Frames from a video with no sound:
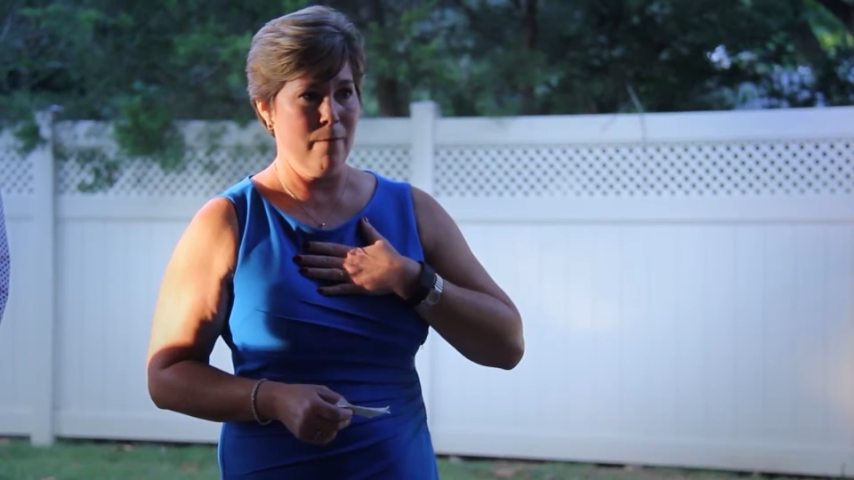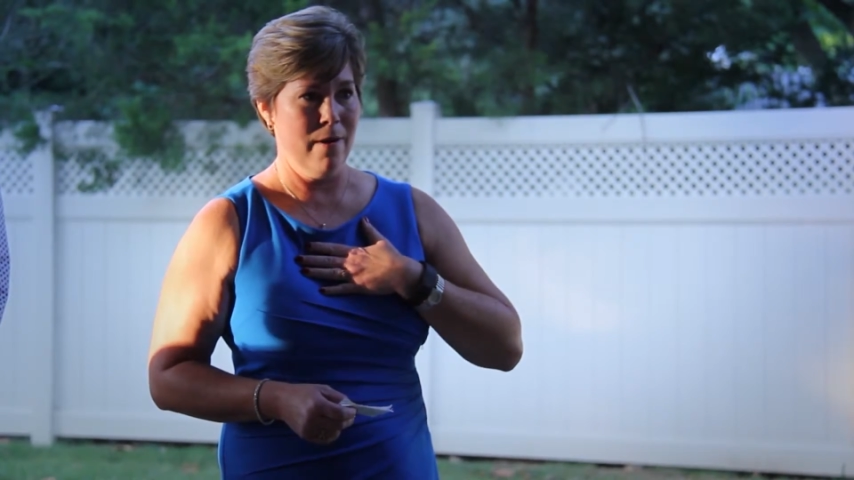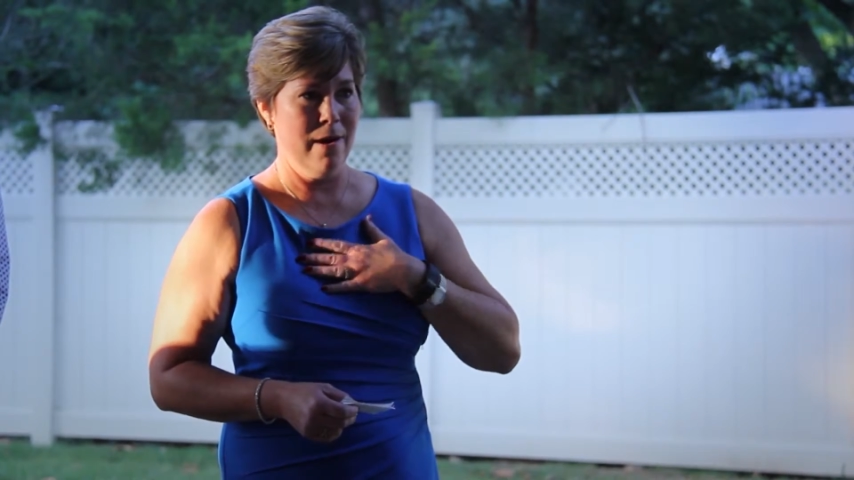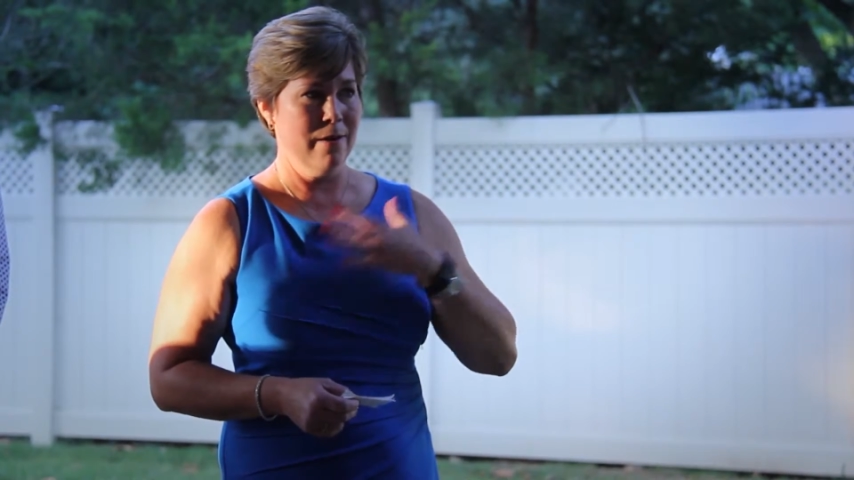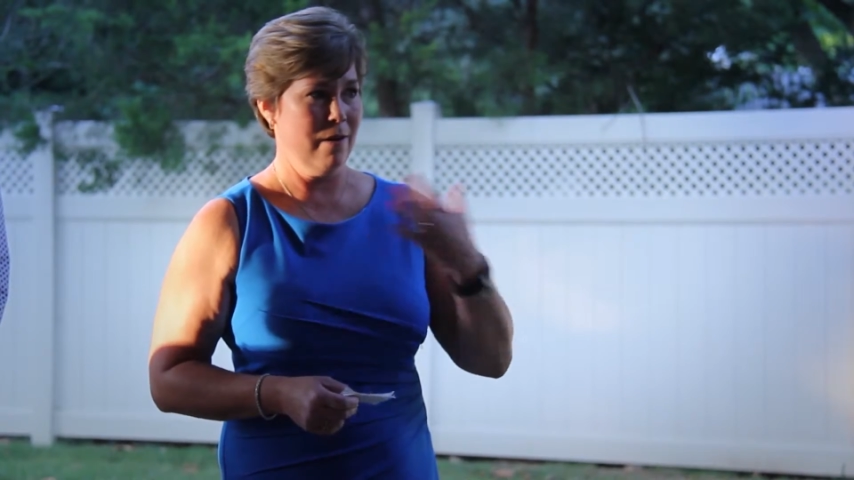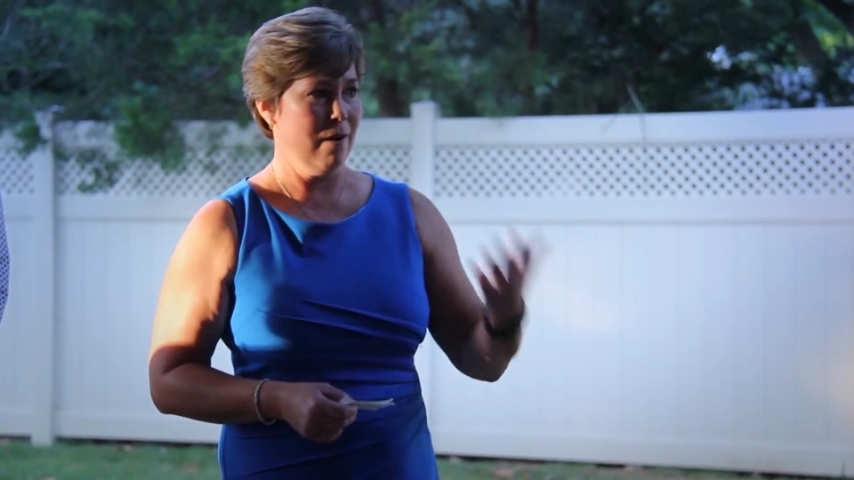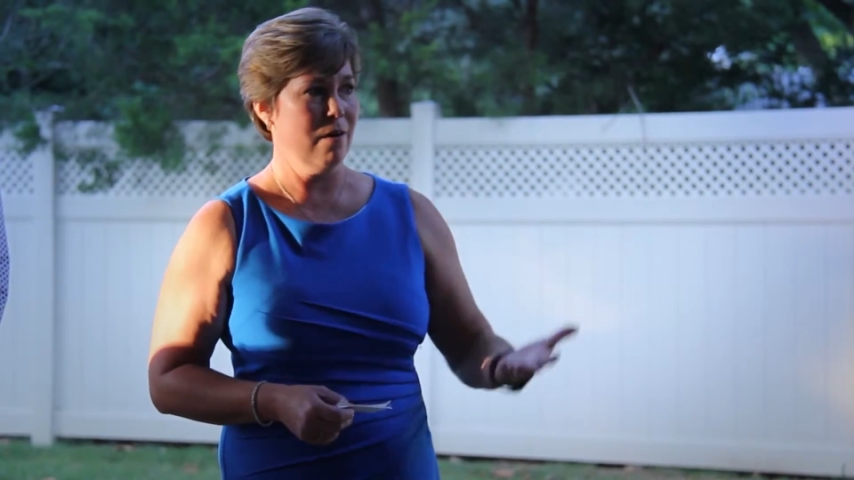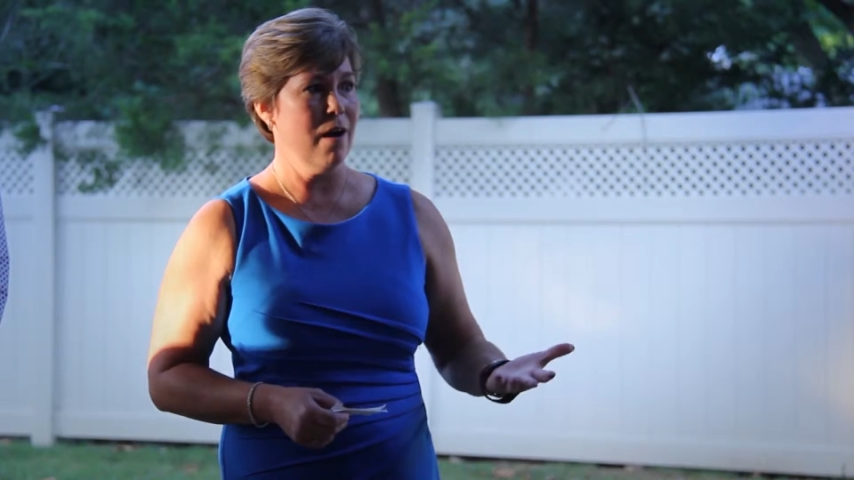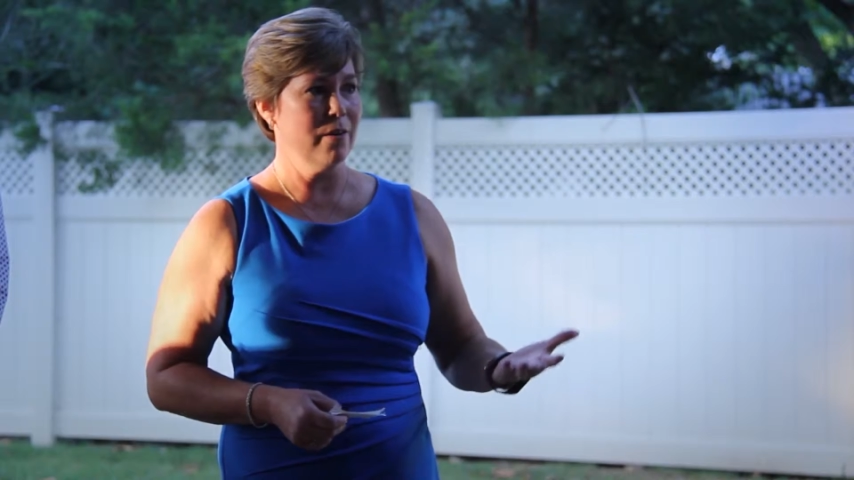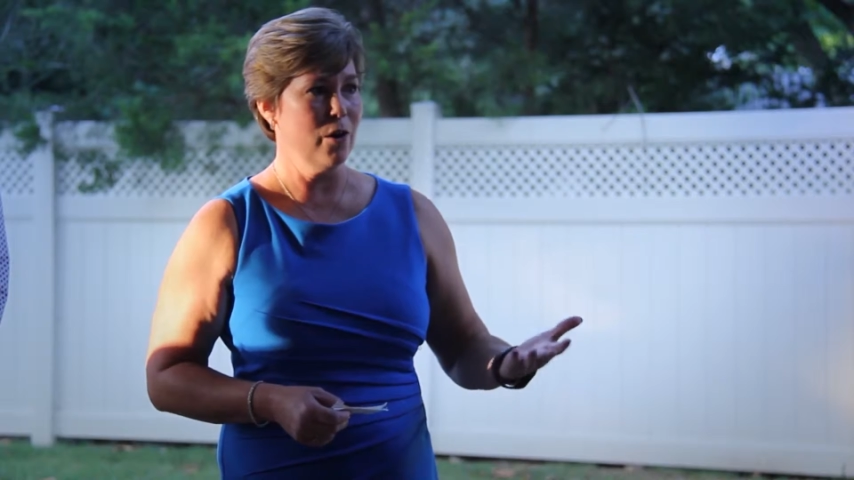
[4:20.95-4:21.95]
mind
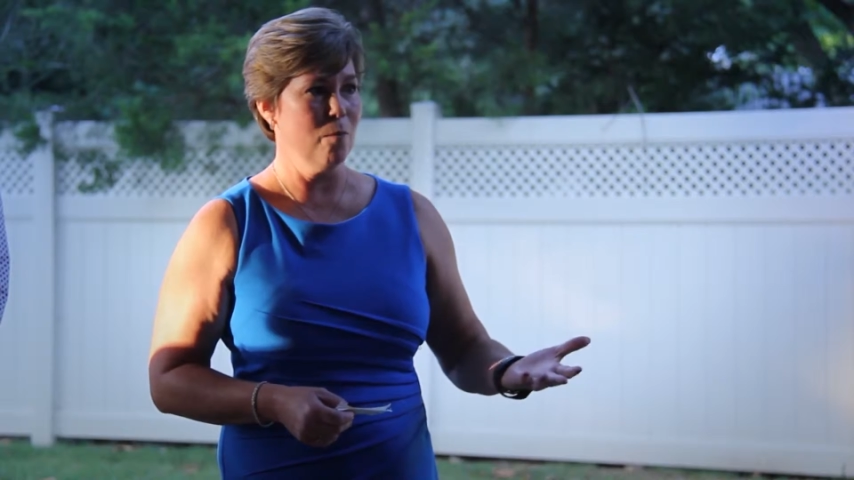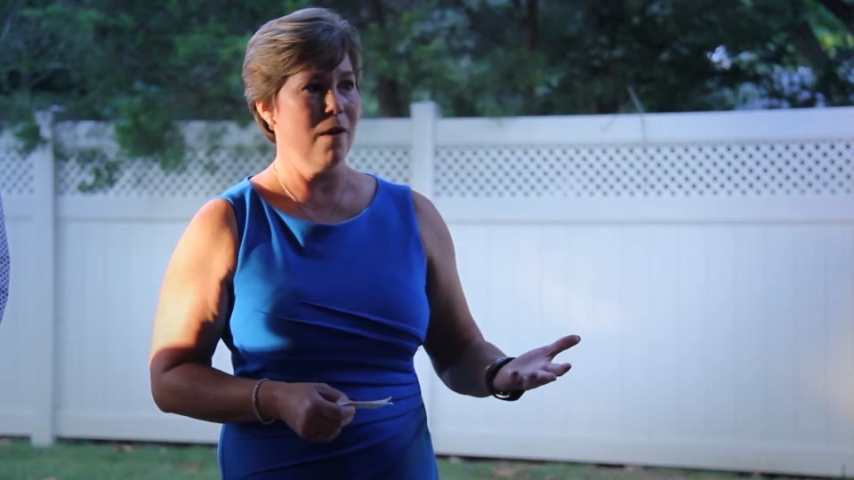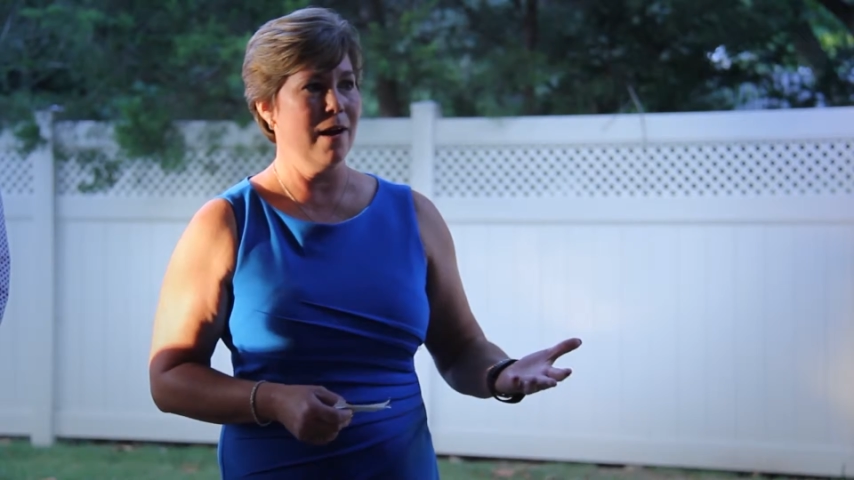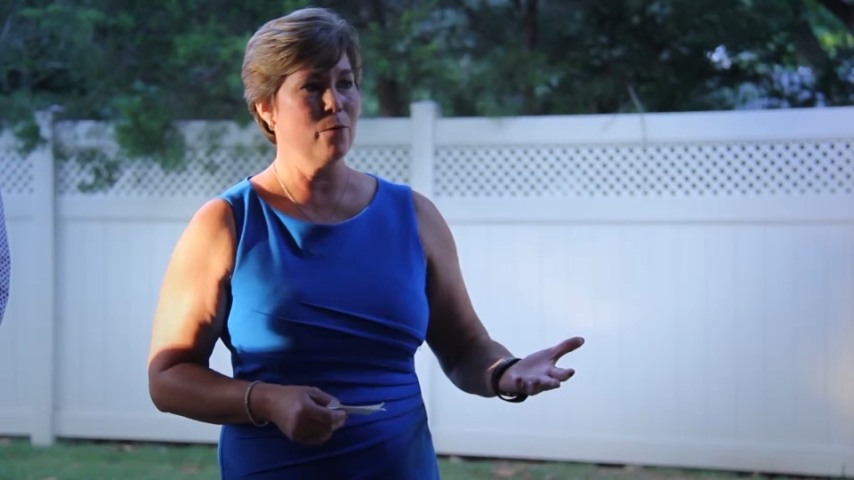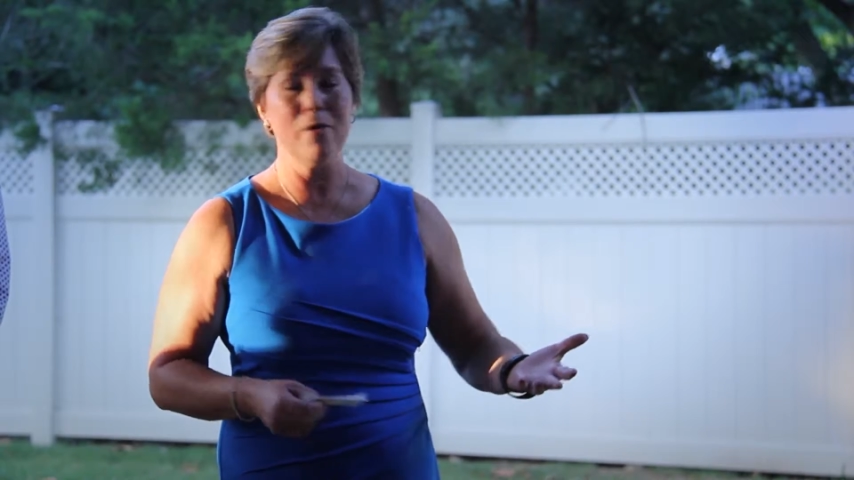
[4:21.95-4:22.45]
are on your mind,